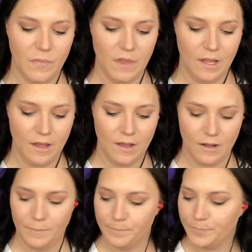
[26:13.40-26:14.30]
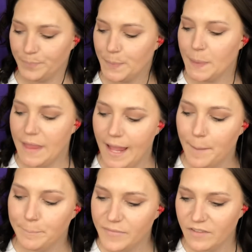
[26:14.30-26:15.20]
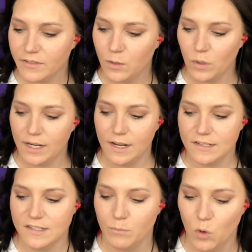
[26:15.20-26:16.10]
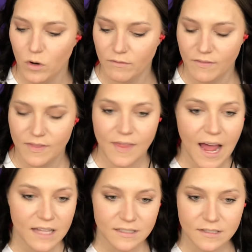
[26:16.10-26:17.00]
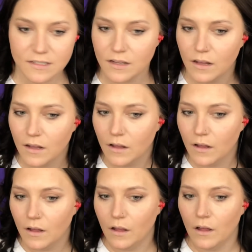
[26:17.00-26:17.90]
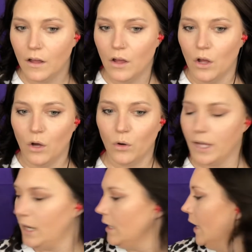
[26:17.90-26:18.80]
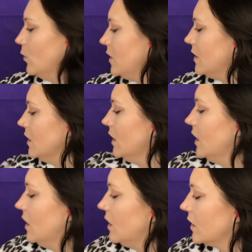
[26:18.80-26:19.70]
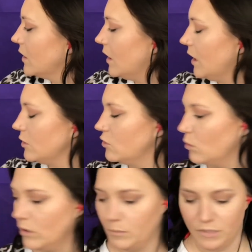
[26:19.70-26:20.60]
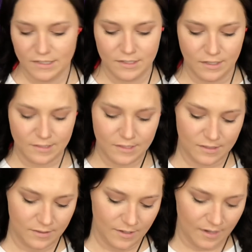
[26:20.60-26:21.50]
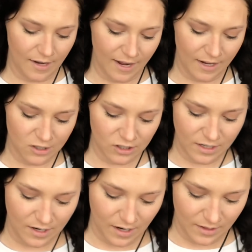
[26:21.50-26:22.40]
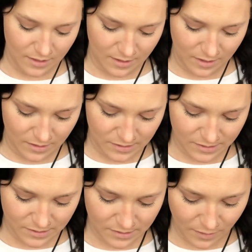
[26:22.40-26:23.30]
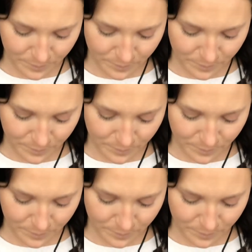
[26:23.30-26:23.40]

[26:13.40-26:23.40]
Yeah. Yeah, definitely want to get some more of that. Okay, now on the contour business, I actually got this